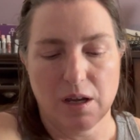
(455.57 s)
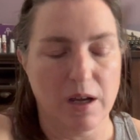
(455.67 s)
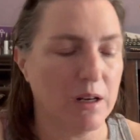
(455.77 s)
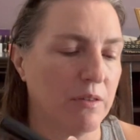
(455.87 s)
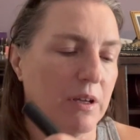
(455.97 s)

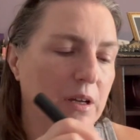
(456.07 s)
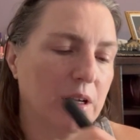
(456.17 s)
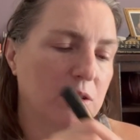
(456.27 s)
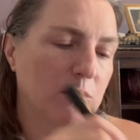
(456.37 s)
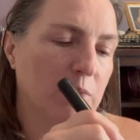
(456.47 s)
and I think I
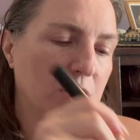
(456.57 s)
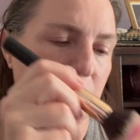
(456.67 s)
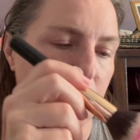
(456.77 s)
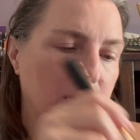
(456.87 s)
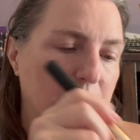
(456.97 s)
got too much, so
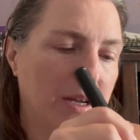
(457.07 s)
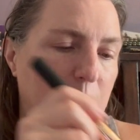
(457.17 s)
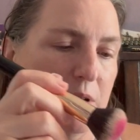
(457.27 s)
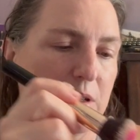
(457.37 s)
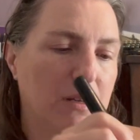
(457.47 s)
I'm gonna dab
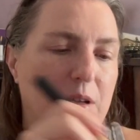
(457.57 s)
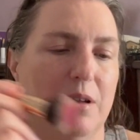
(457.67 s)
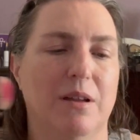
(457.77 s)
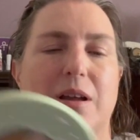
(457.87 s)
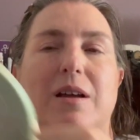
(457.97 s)
it
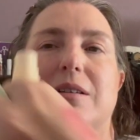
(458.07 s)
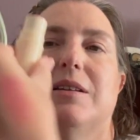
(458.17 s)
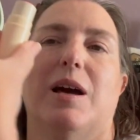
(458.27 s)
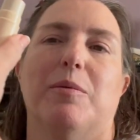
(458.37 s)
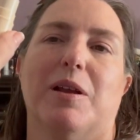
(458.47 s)

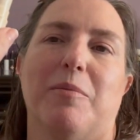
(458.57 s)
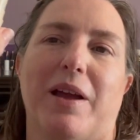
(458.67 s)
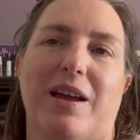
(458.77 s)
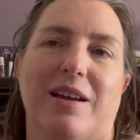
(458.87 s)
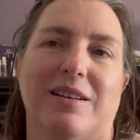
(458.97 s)
on my
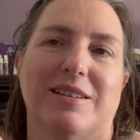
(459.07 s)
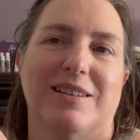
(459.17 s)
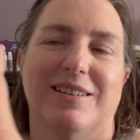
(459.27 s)
hand.